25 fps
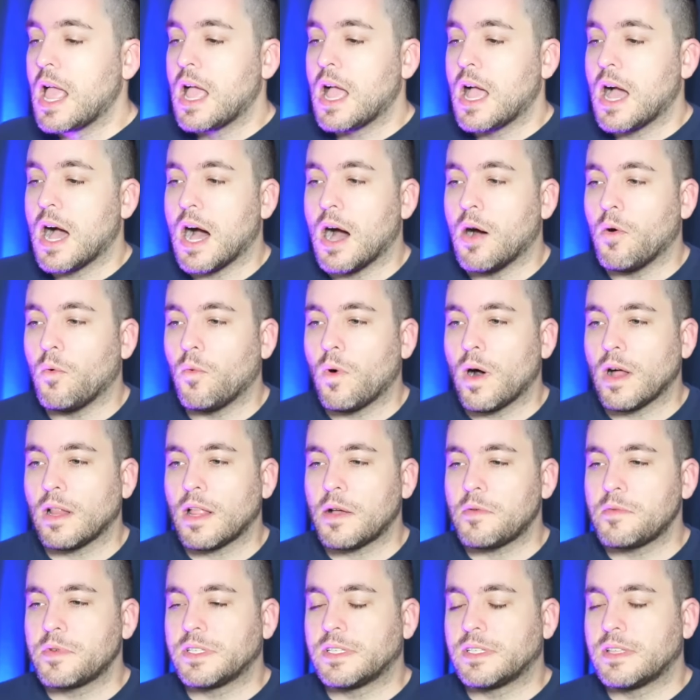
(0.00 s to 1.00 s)
uh, while
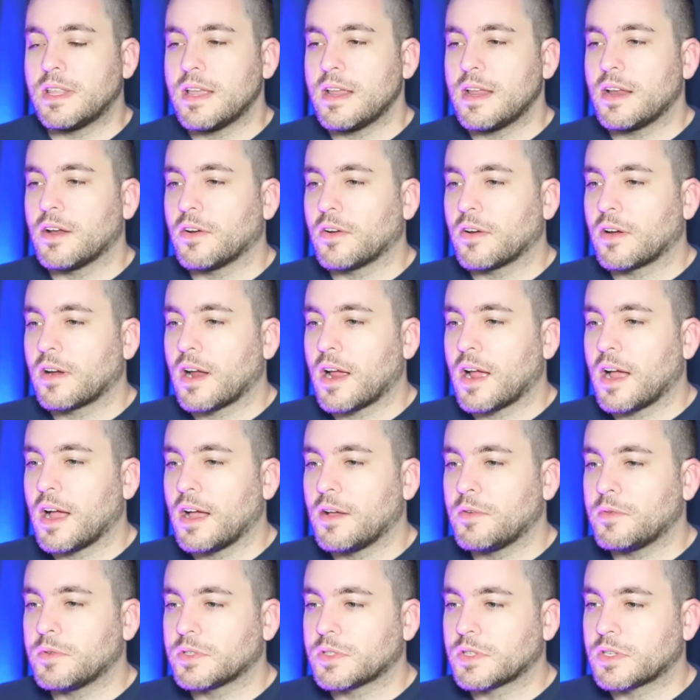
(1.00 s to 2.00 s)
I was there,
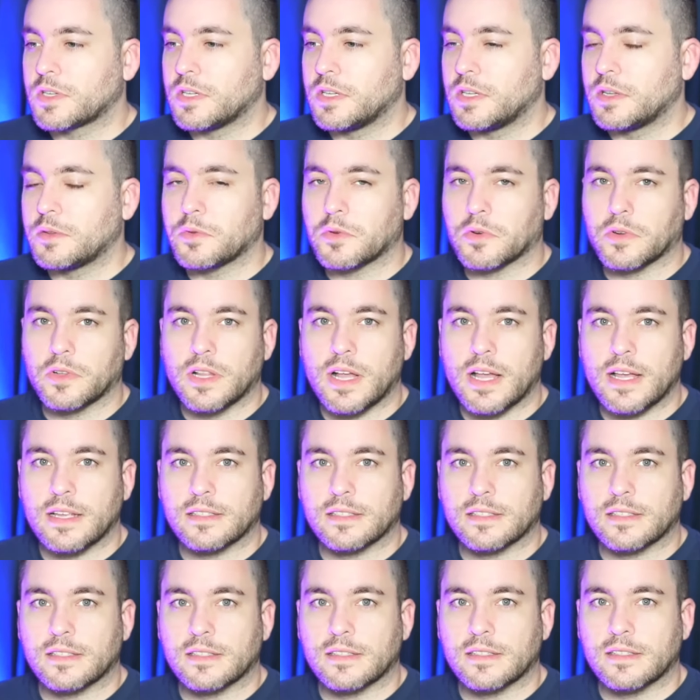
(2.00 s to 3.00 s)
I was looking in their
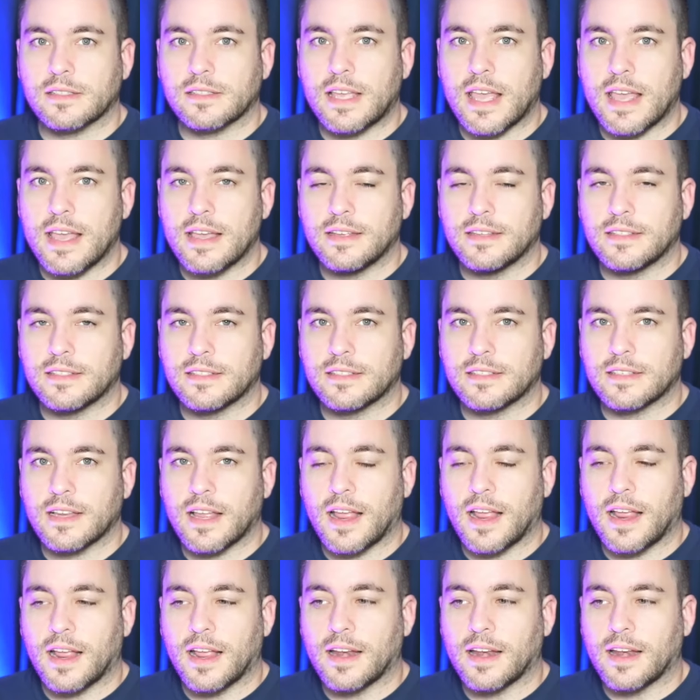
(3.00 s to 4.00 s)
glass case
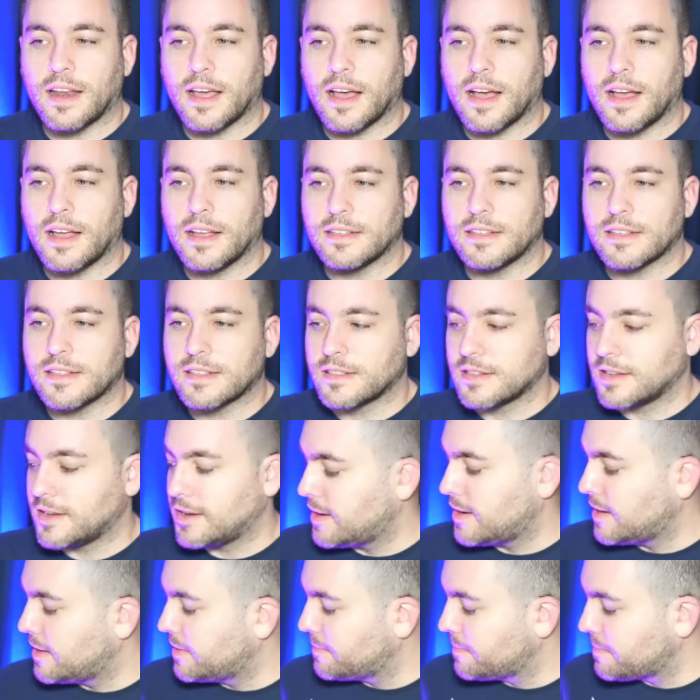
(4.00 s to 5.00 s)
and I
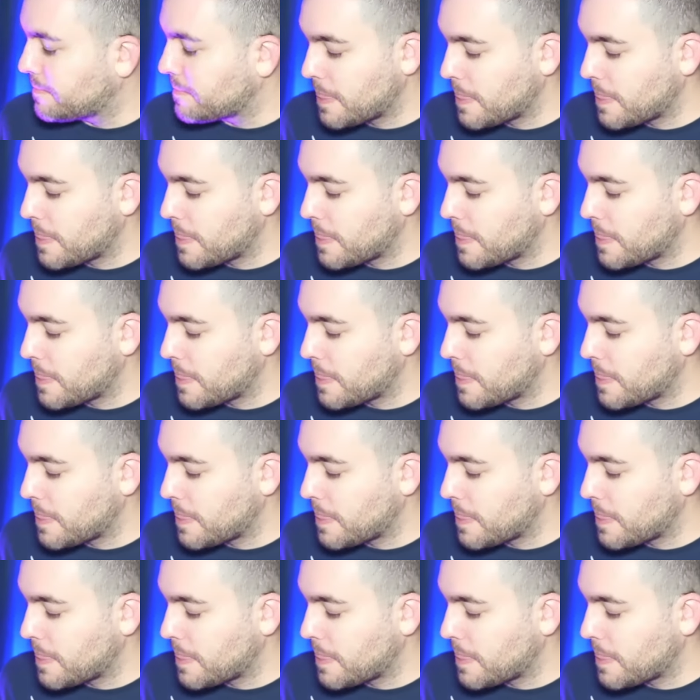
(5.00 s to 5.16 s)
saw